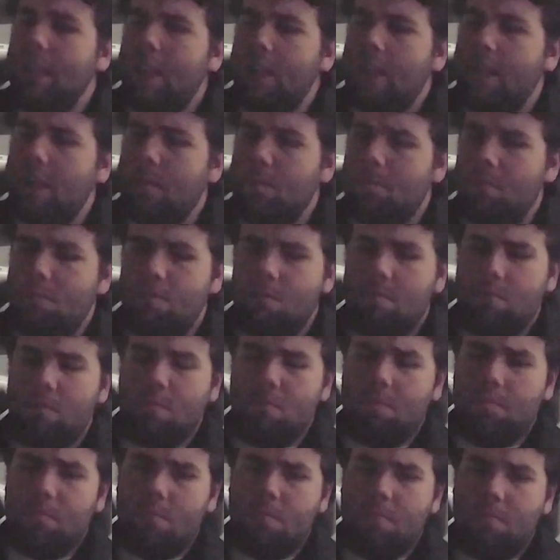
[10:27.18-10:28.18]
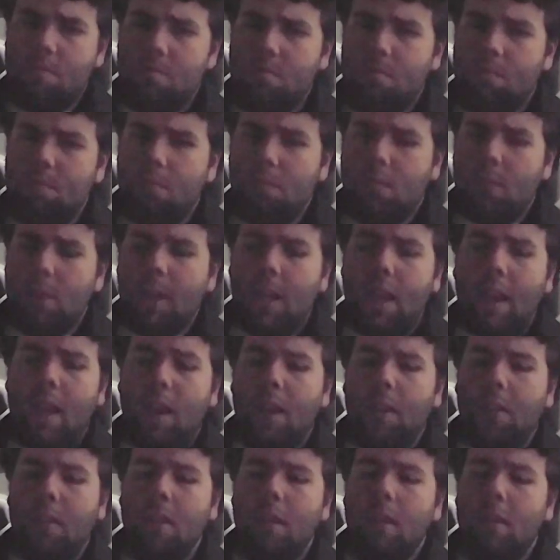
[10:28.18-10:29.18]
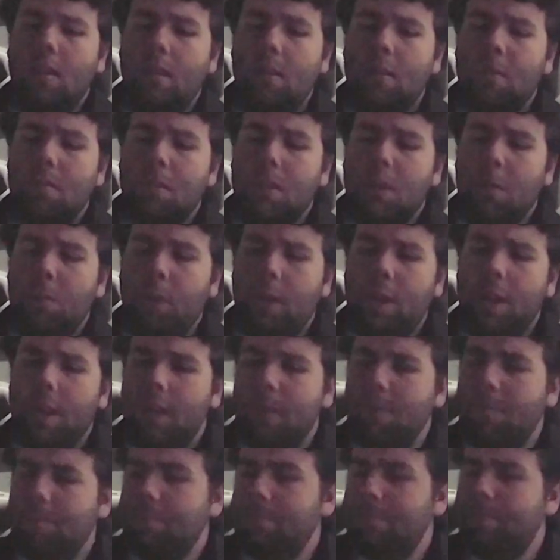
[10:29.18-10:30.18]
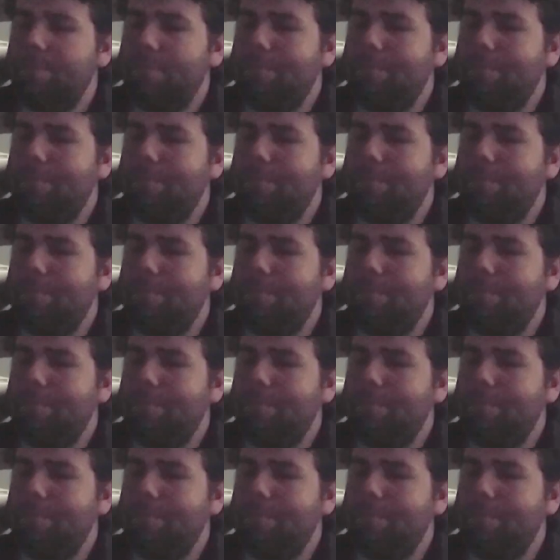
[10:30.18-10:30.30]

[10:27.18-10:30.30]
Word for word: Um but yeah, the the wall